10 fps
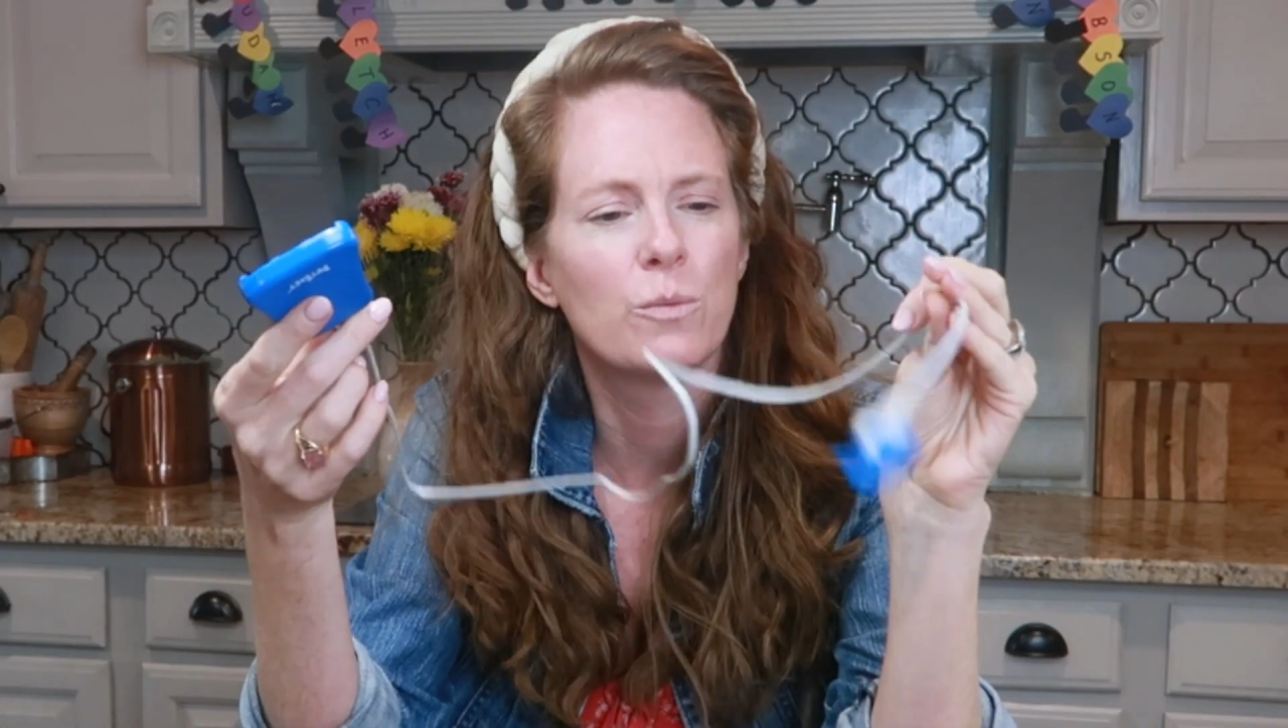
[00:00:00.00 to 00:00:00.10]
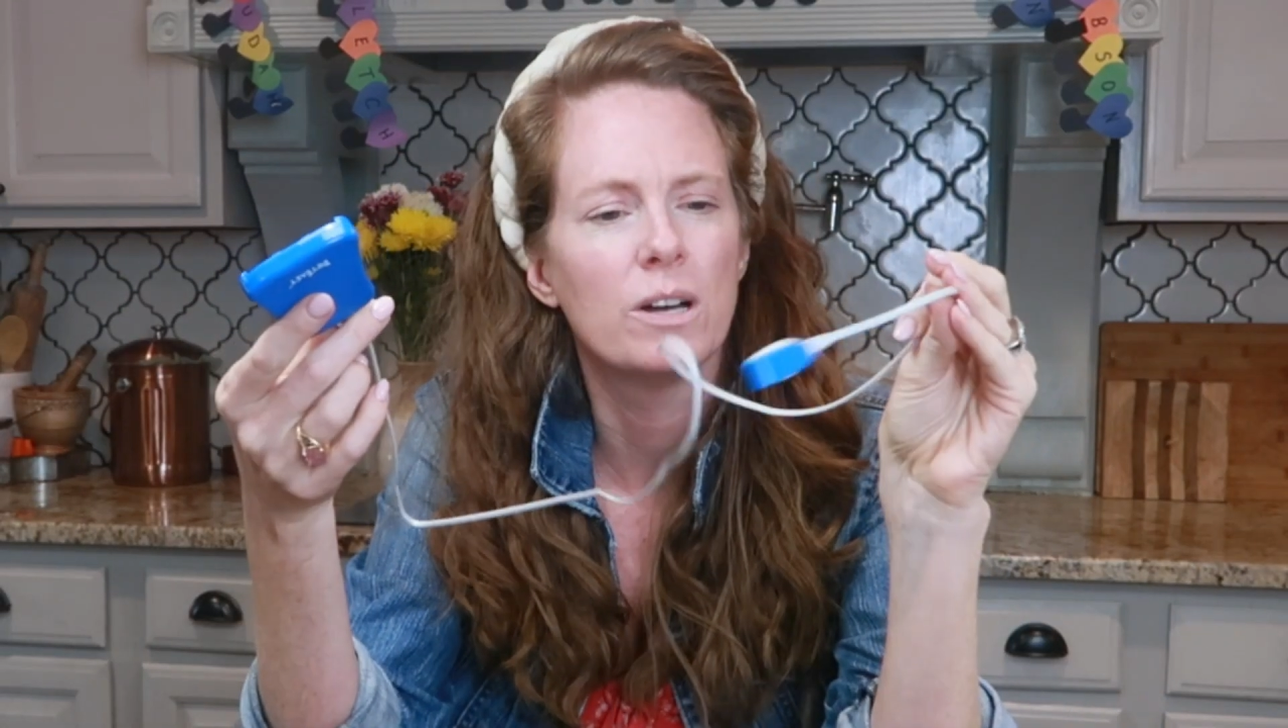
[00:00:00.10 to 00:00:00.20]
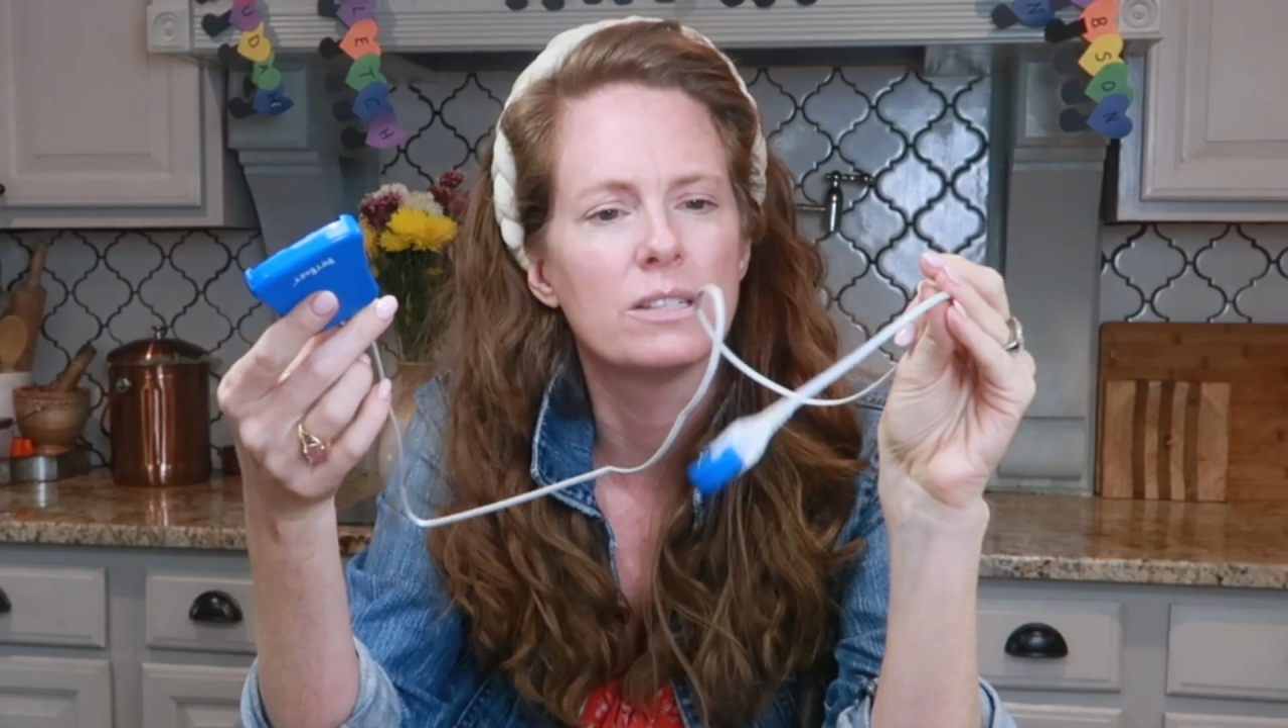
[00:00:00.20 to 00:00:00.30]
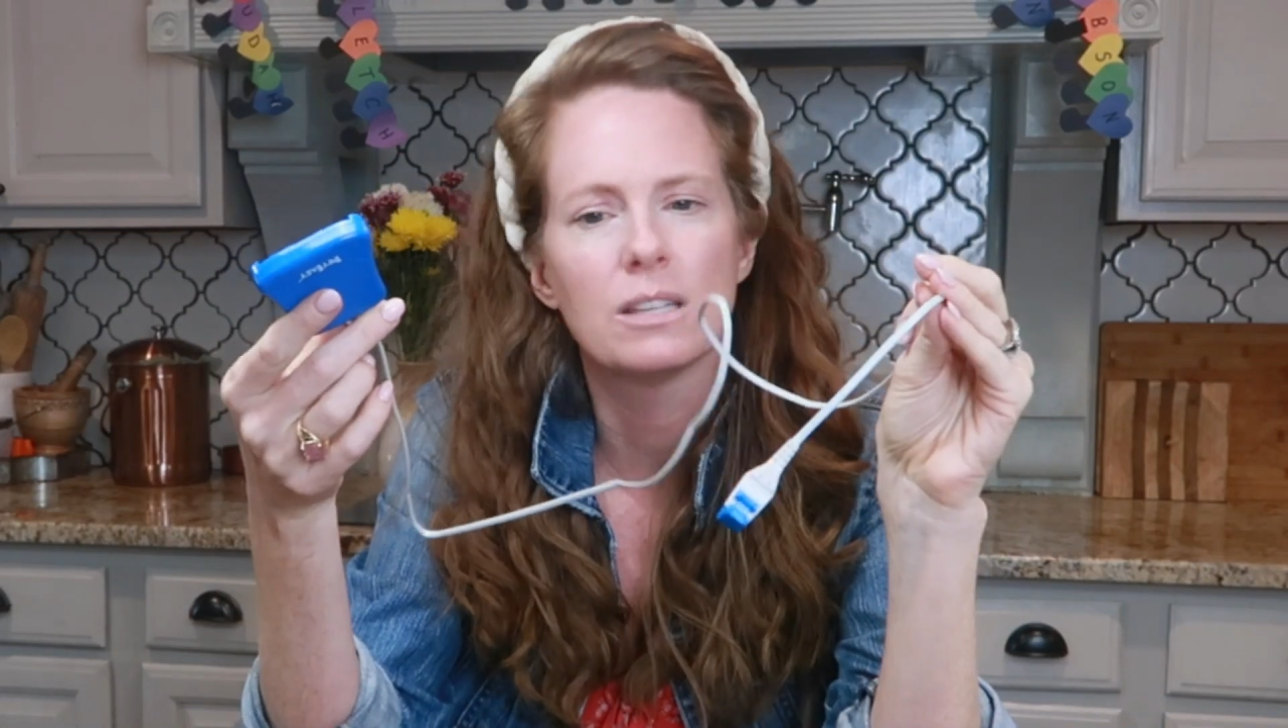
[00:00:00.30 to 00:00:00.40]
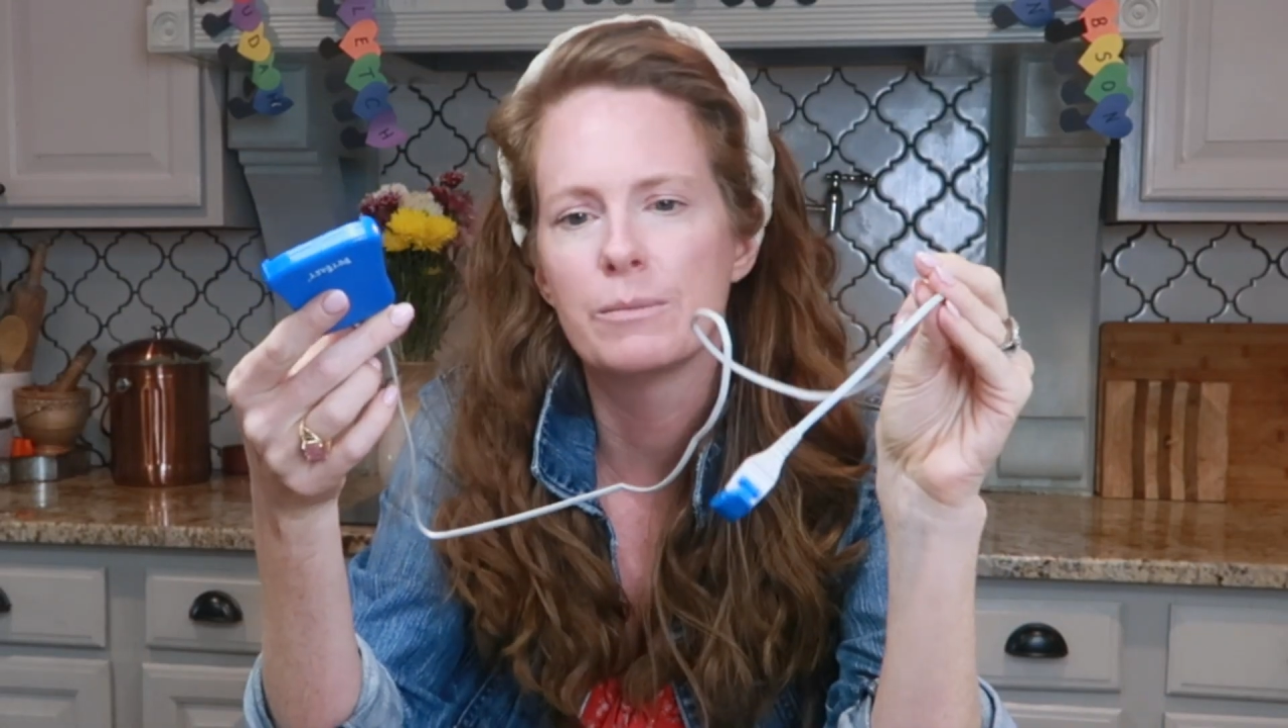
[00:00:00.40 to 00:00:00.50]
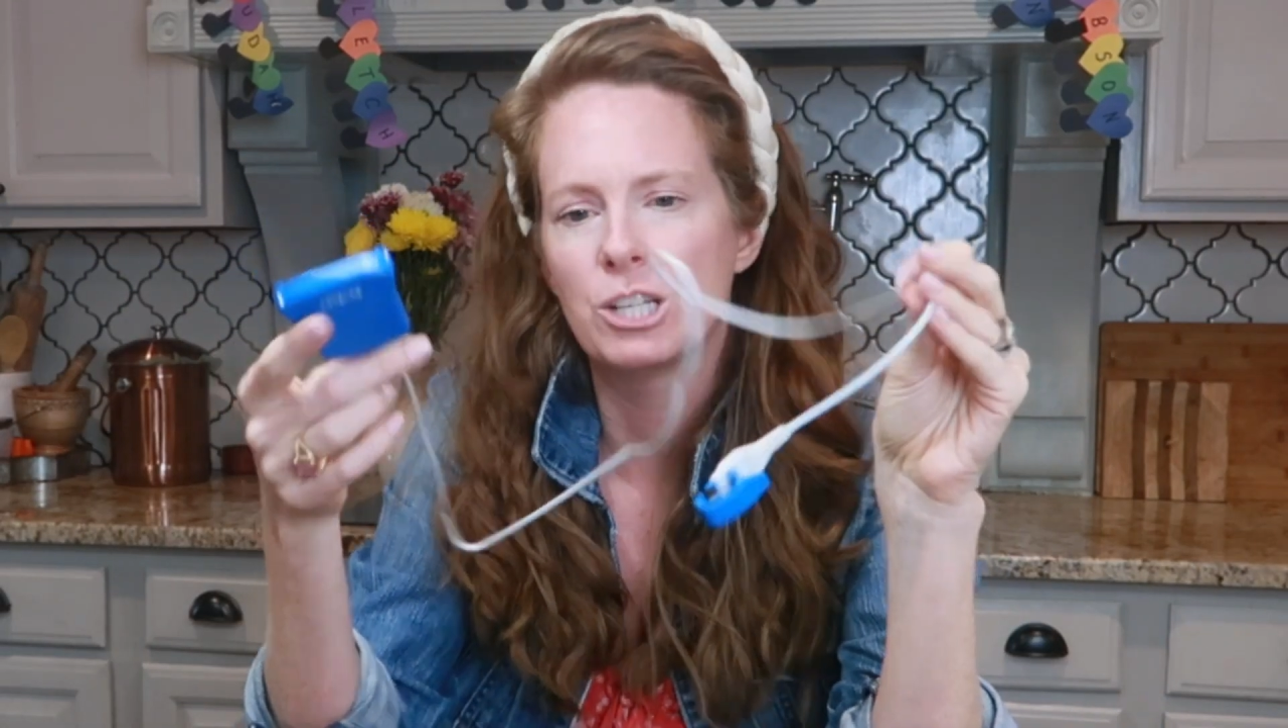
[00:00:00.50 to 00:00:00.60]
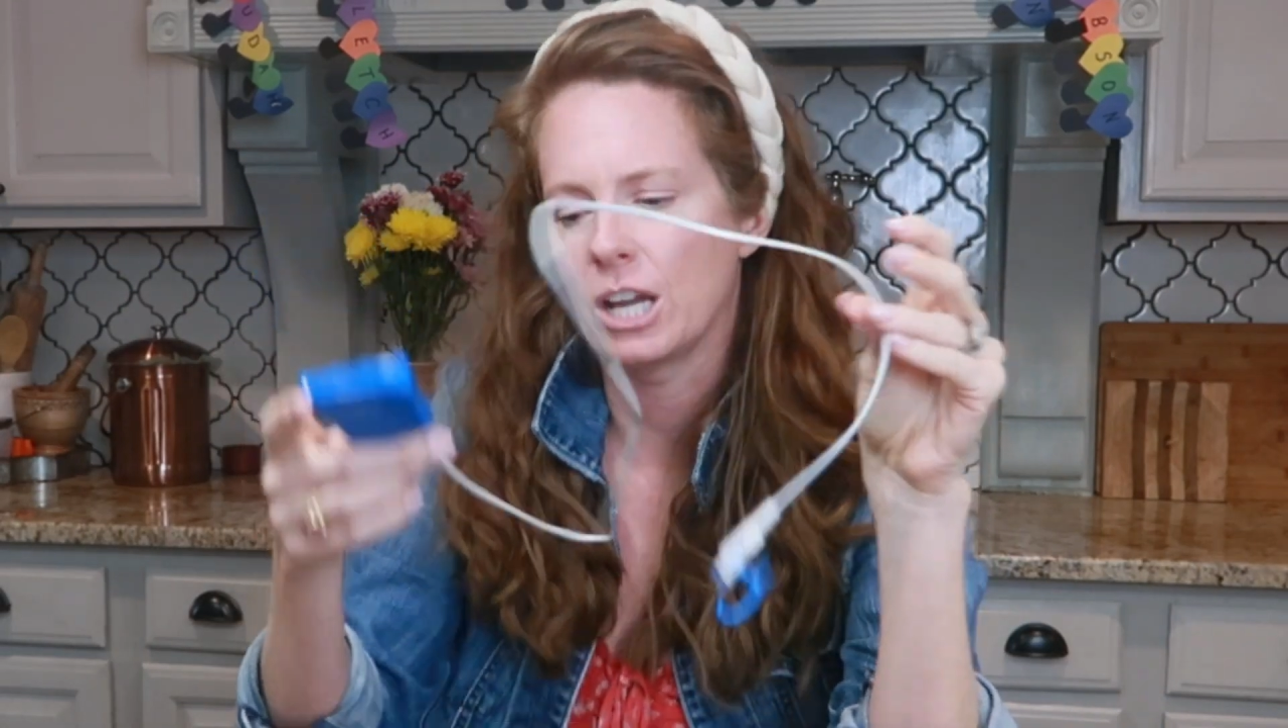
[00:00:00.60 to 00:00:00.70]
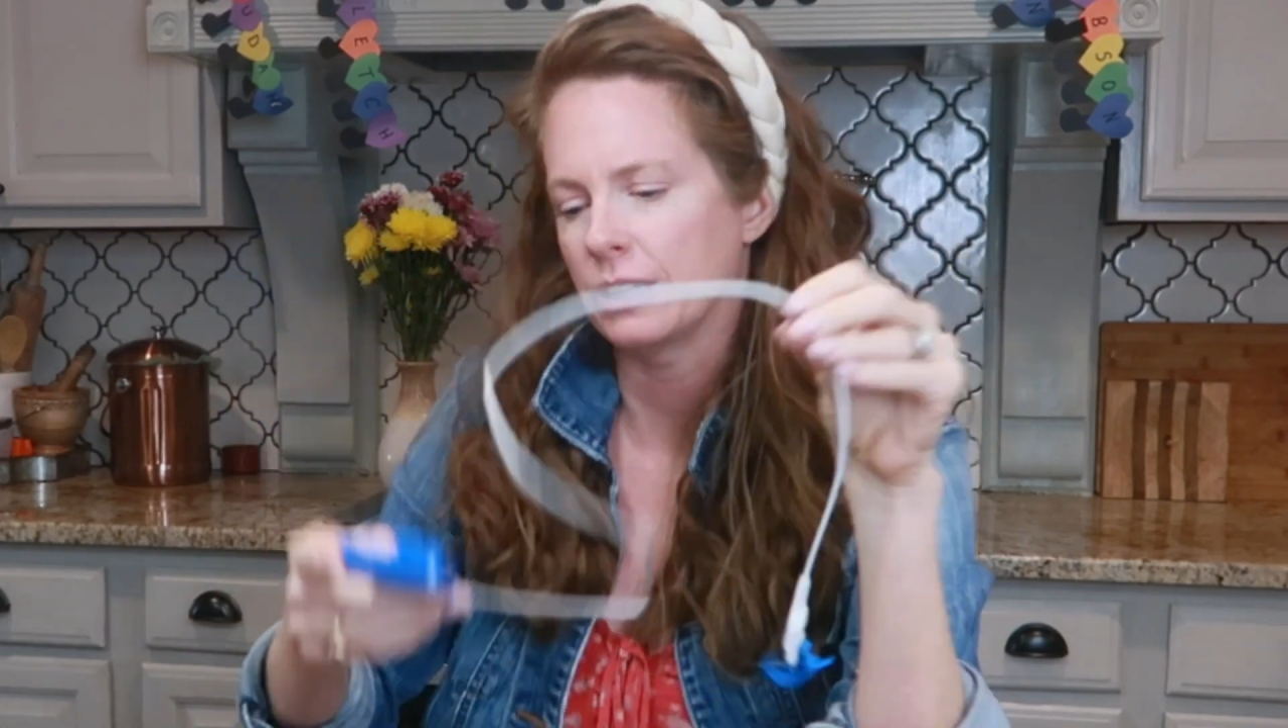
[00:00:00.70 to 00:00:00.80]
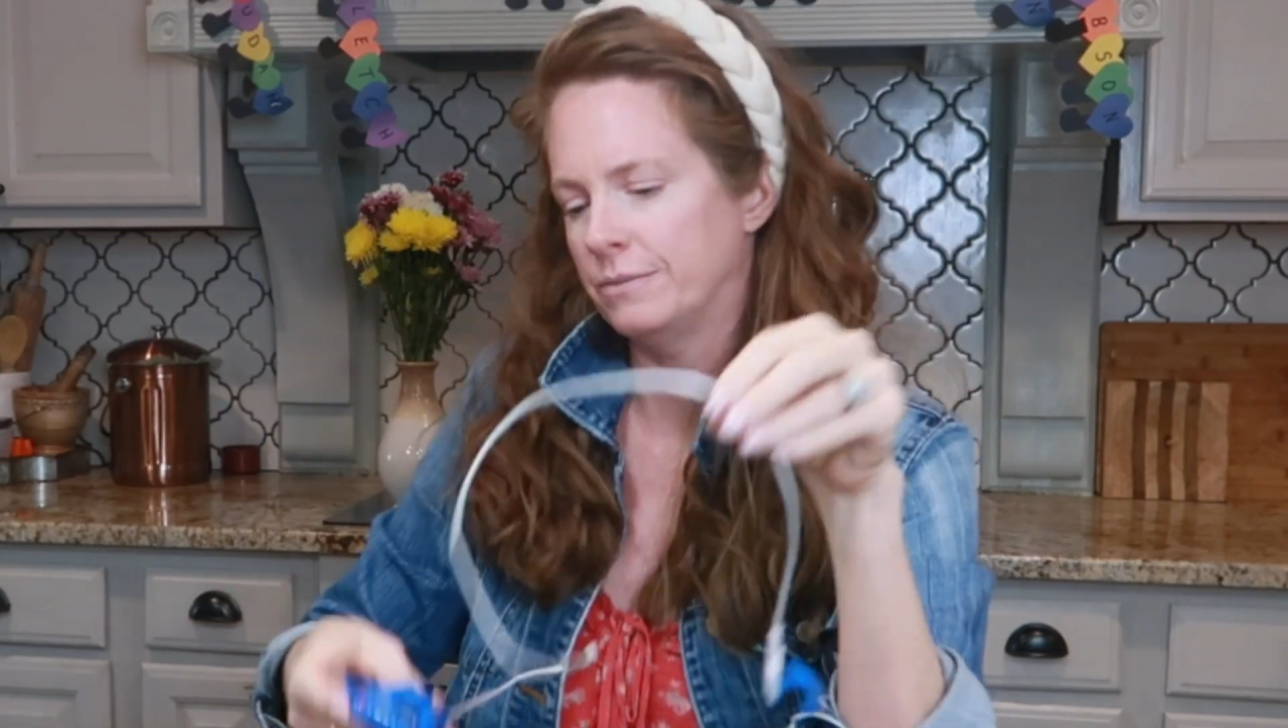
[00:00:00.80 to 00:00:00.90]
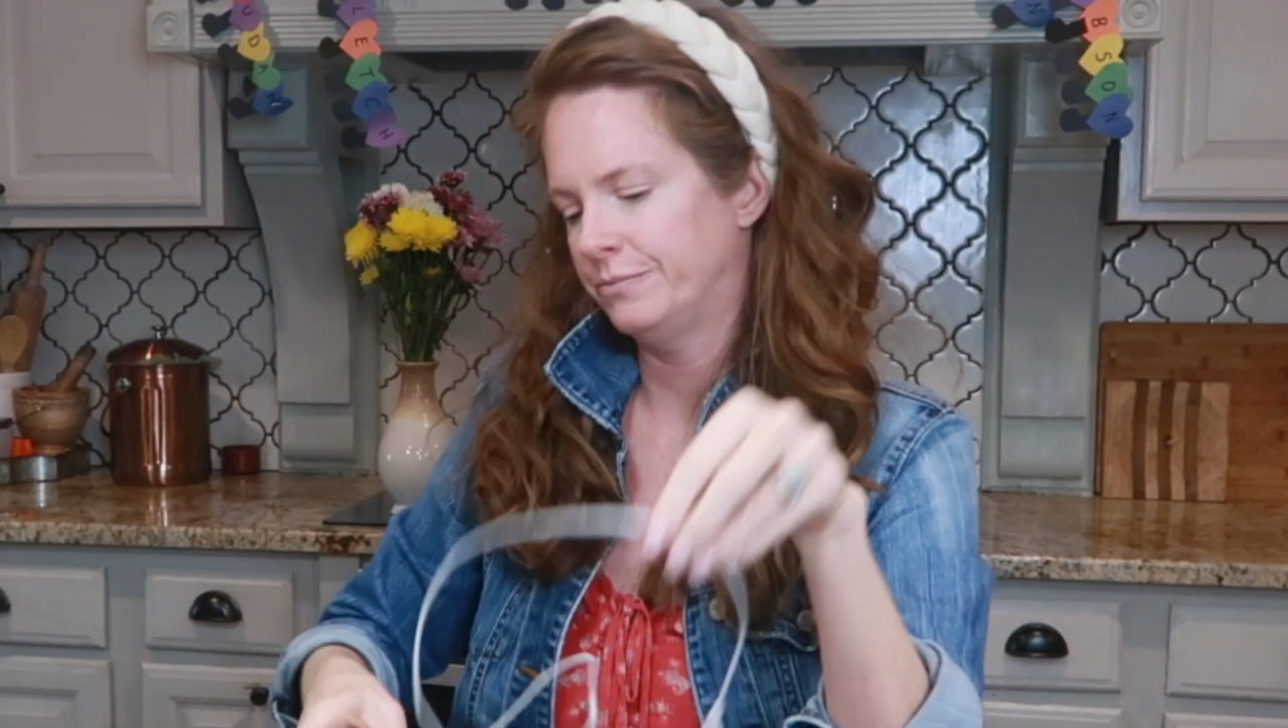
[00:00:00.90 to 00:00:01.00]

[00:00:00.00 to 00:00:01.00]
was, let me check.